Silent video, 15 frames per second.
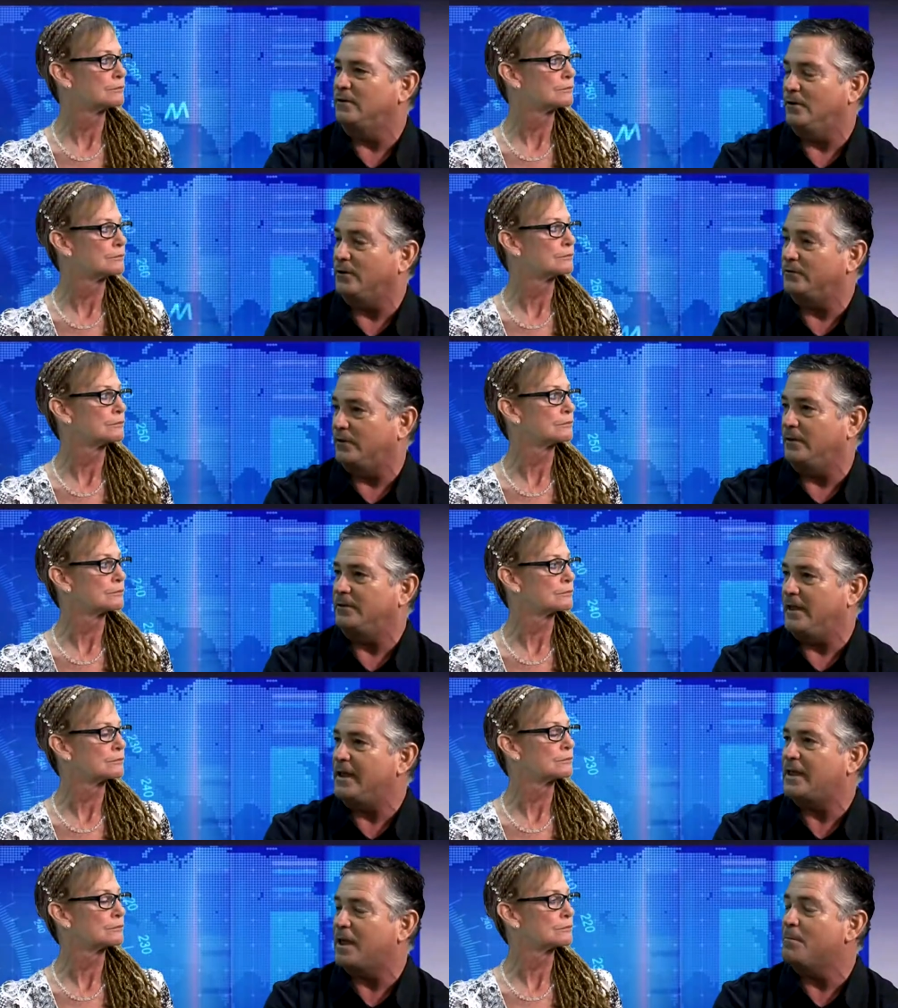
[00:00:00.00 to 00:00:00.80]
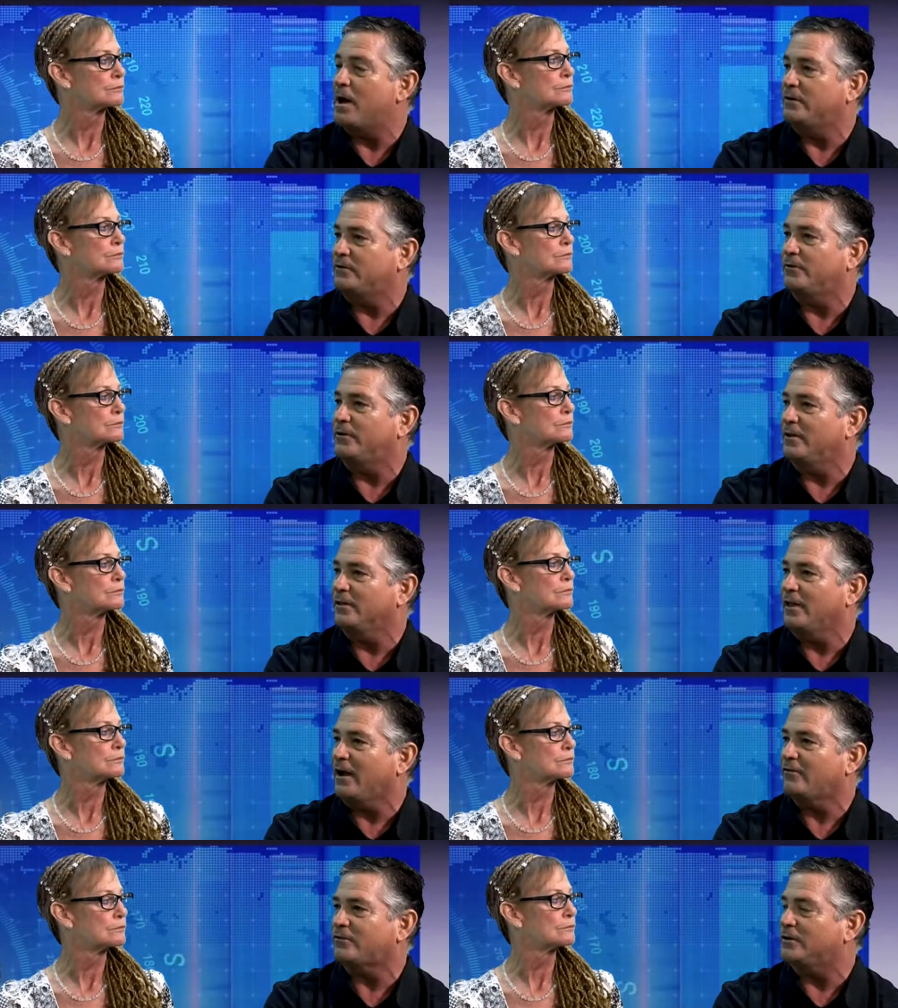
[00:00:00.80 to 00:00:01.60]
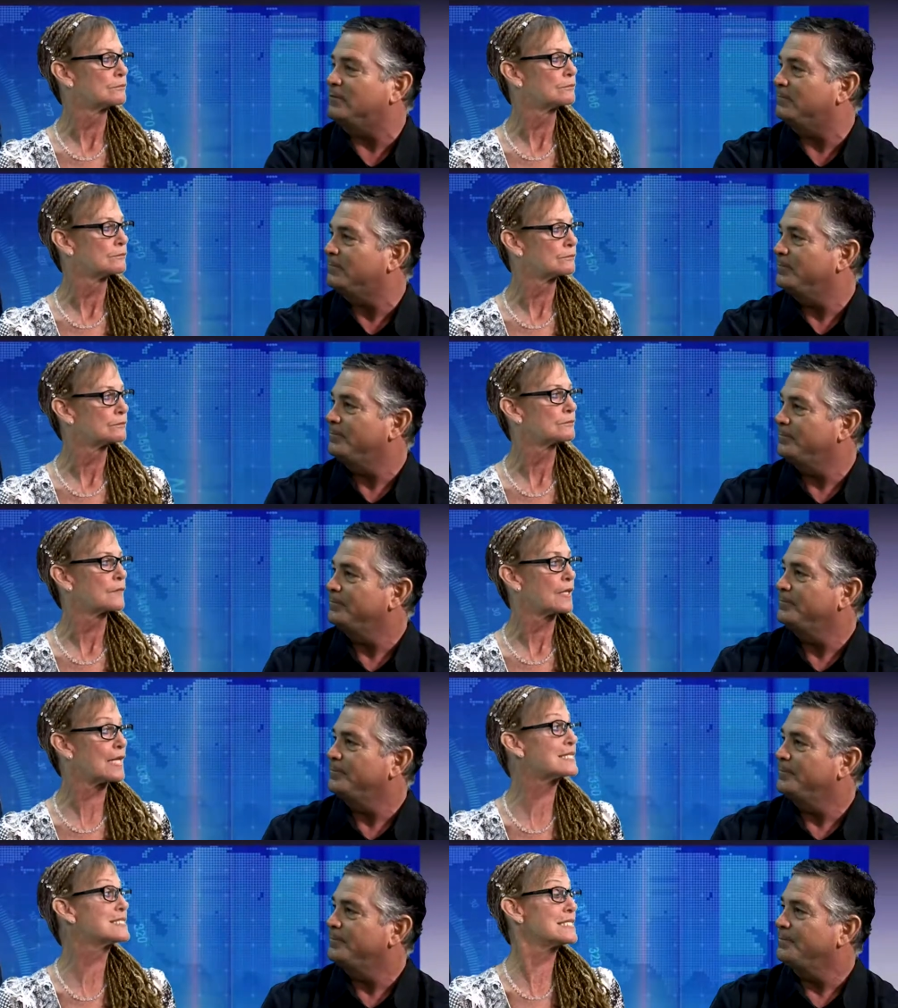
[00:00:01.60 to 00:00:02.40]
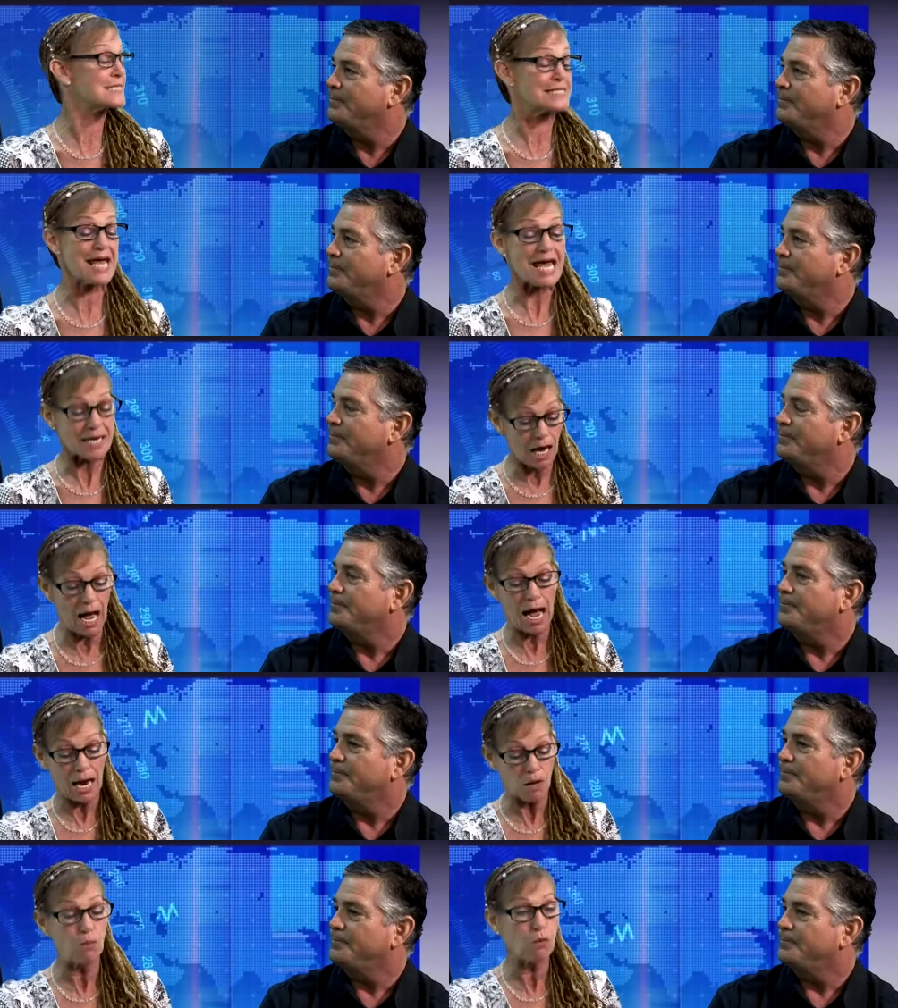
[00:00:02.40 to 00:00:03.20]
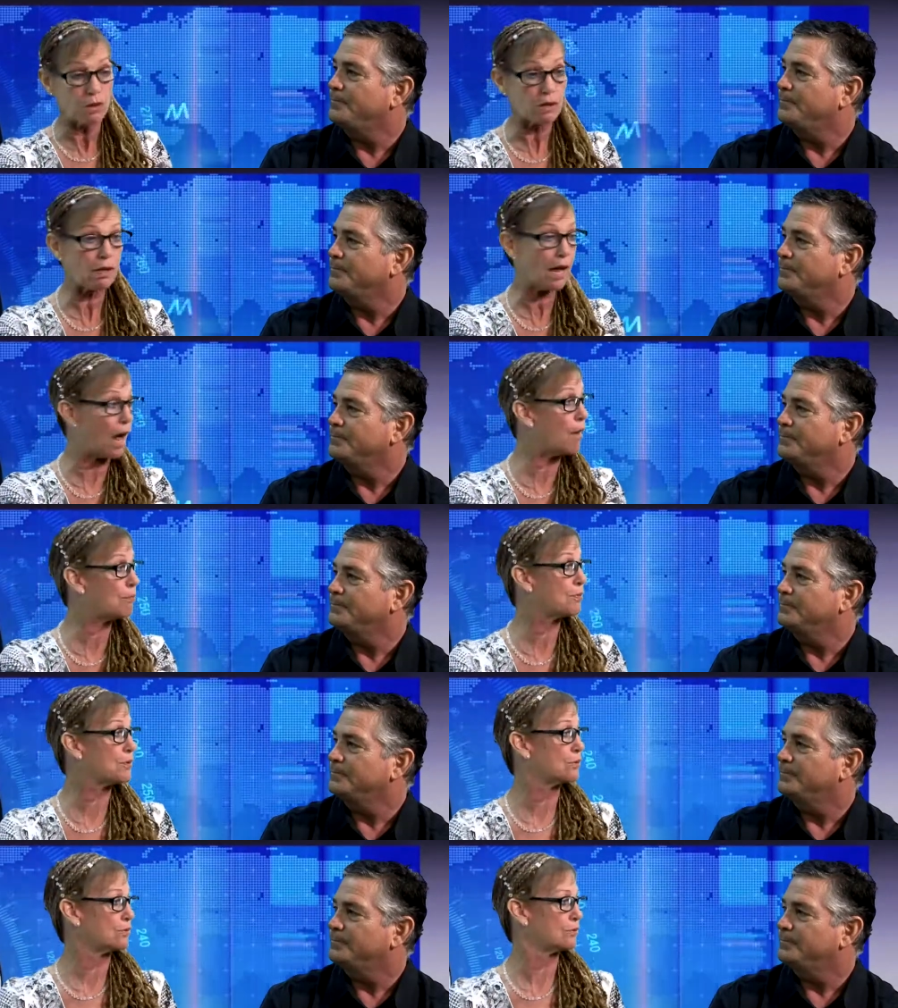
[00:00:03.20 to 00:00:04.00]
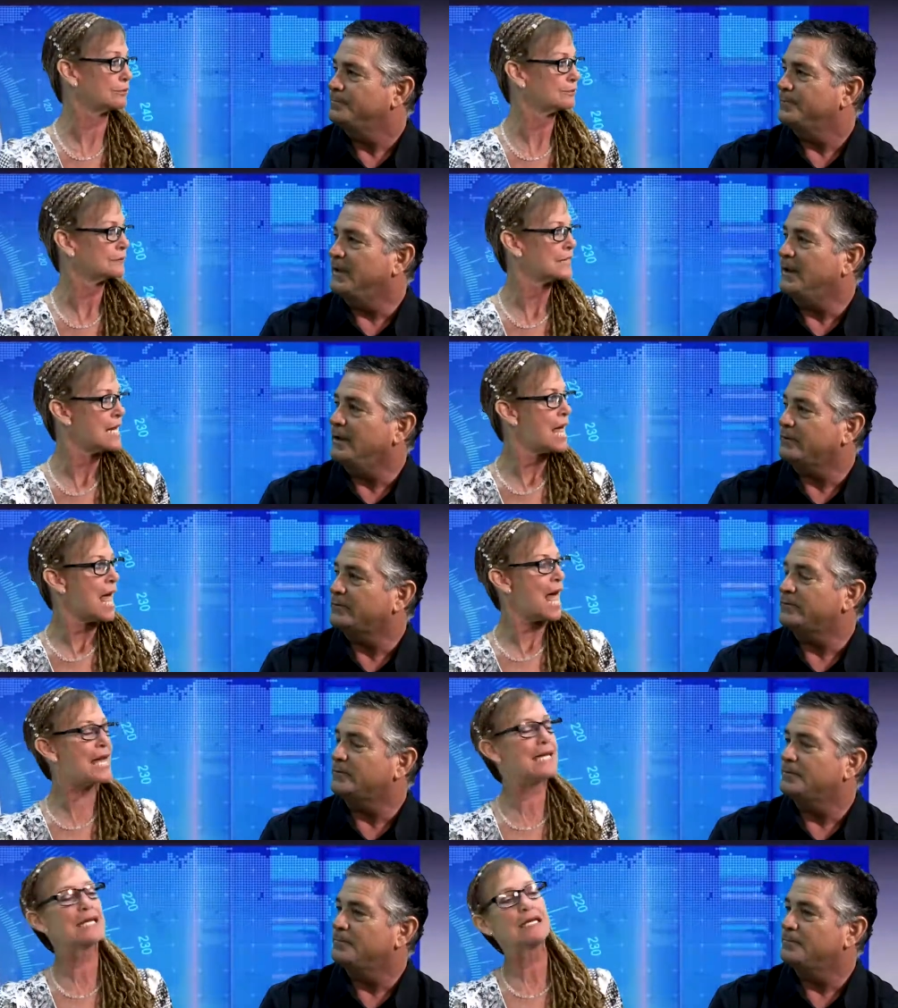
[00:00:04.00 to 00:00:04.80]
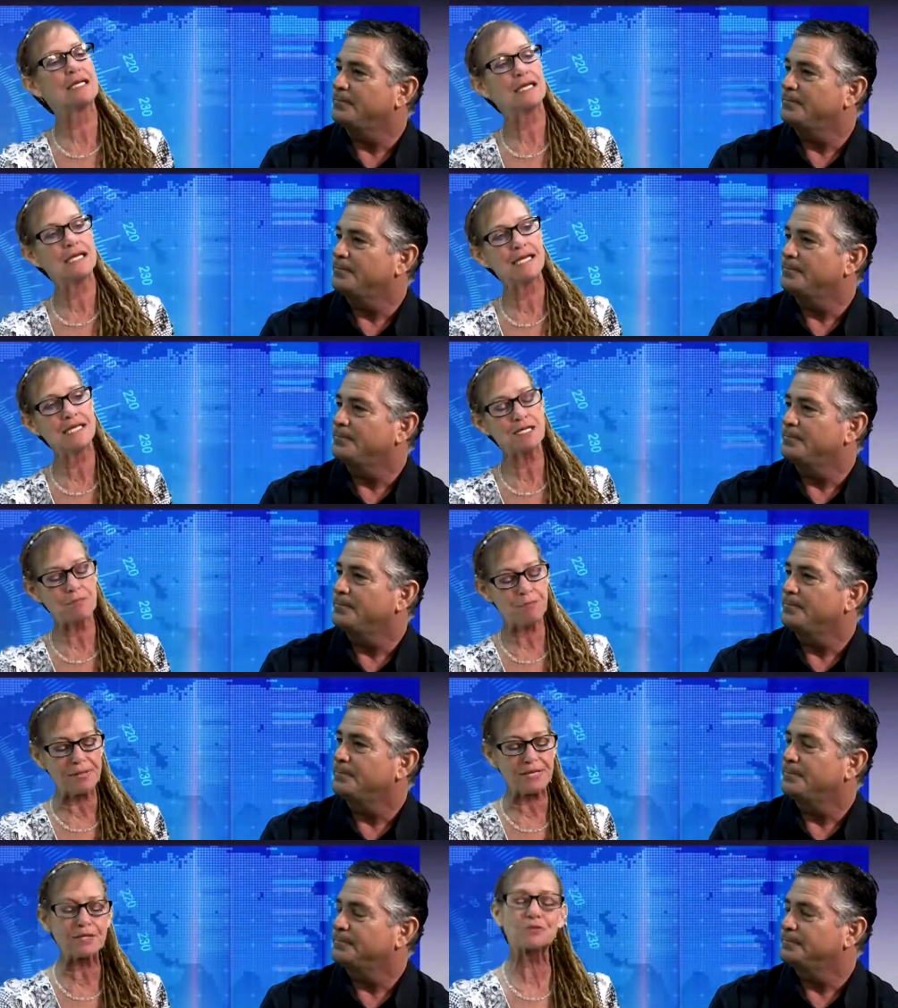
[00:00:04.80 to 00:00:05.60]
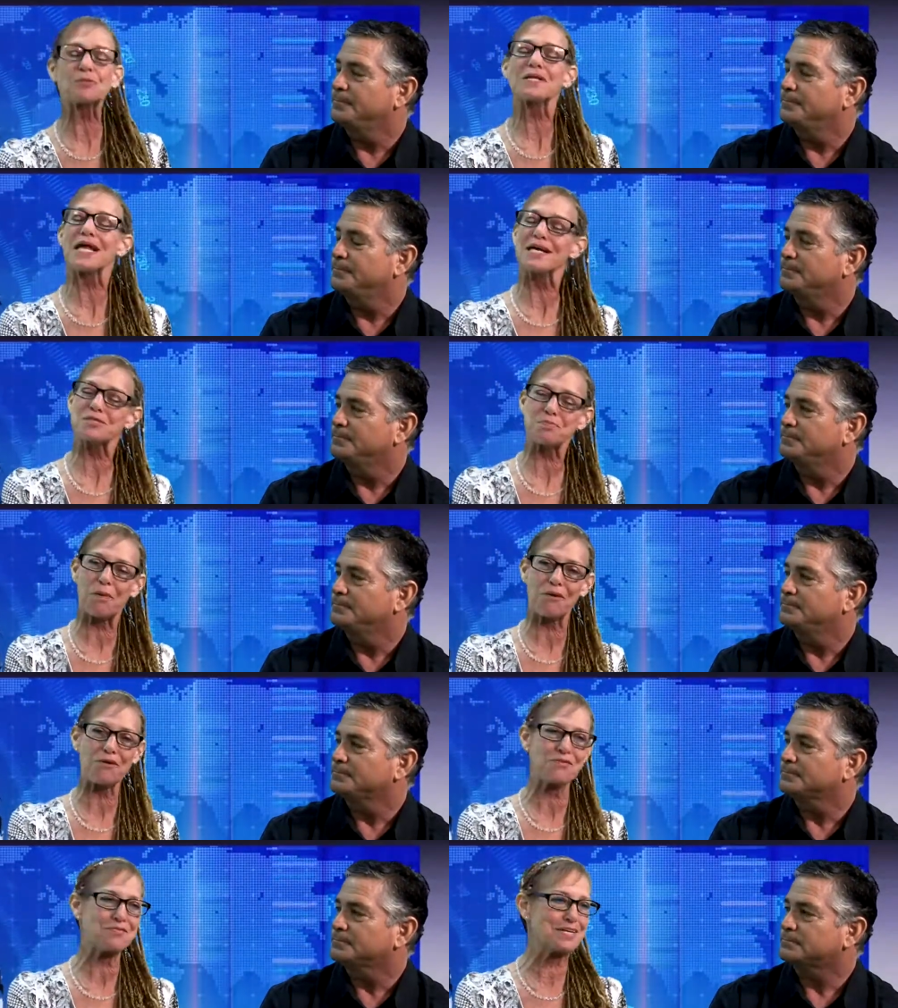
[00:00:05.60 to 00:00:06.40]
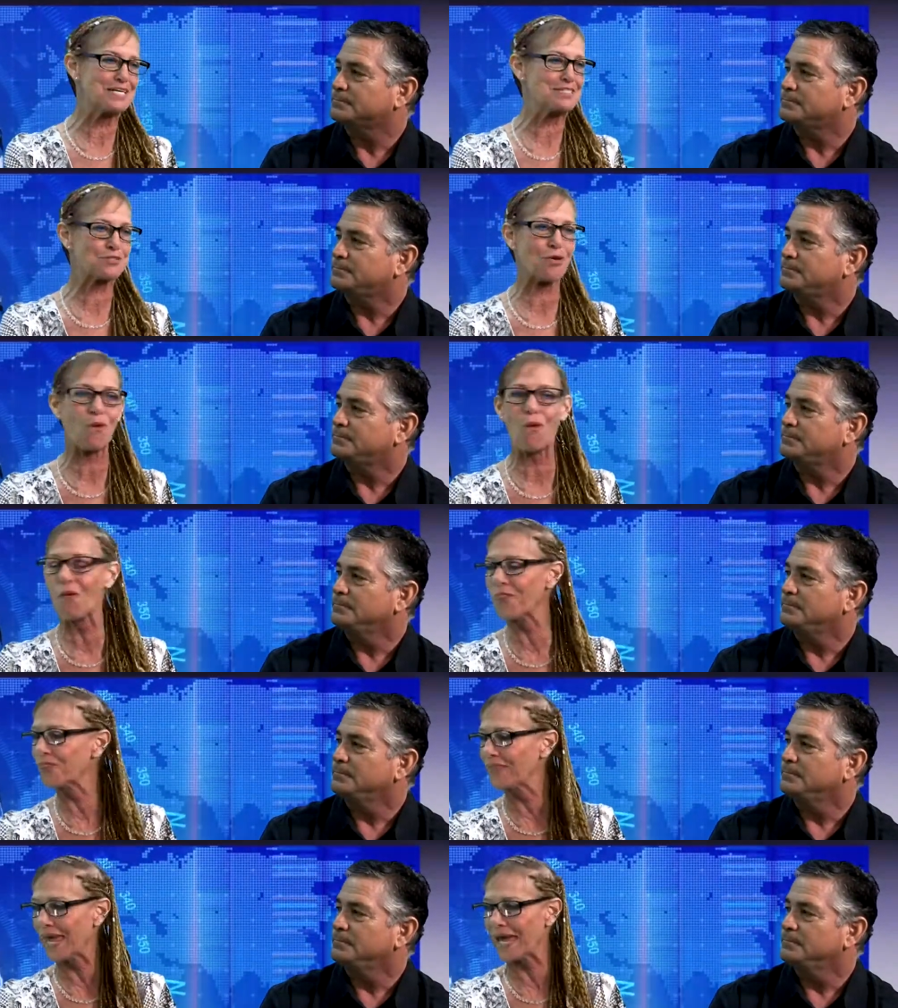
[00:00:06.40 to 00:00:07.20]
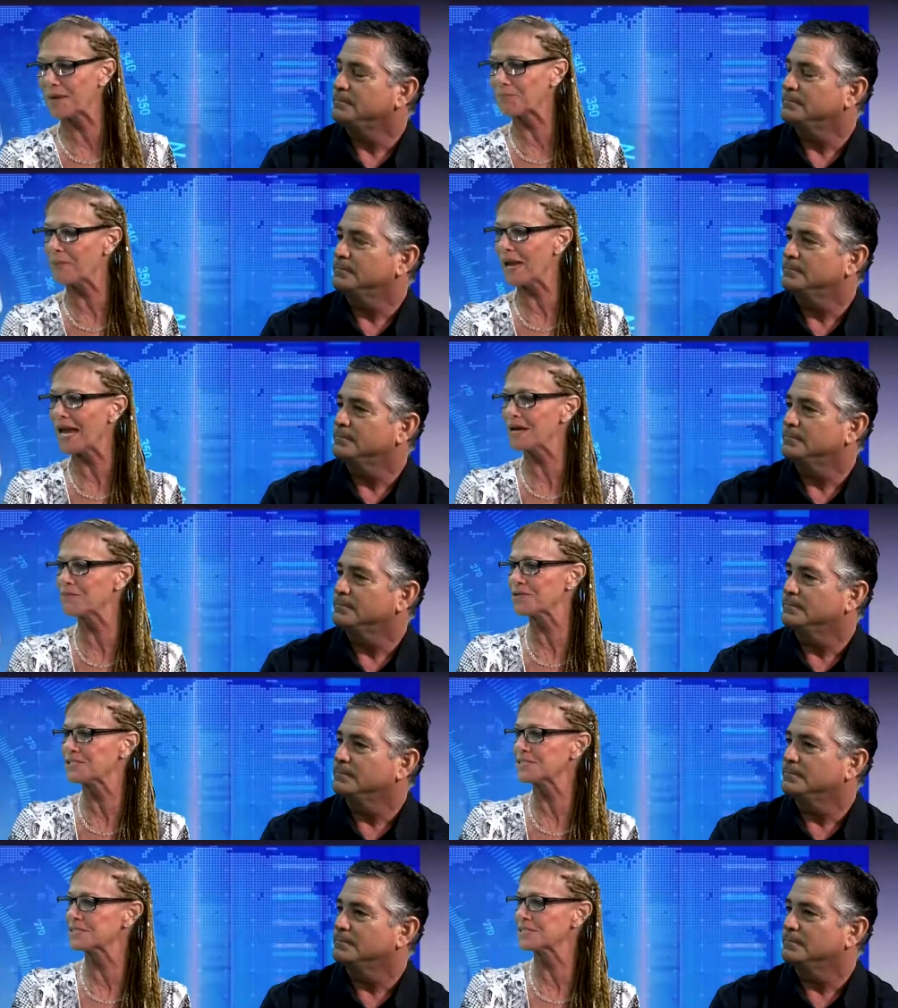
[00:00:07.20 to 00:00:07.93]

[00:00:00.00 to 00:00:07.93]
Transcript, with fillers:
Speaker 1: you know, they came out during the election
Speaker 2: because he said, "I will help you." Yes. And he he appealed. Well, that was part of well, his whole campaign. He still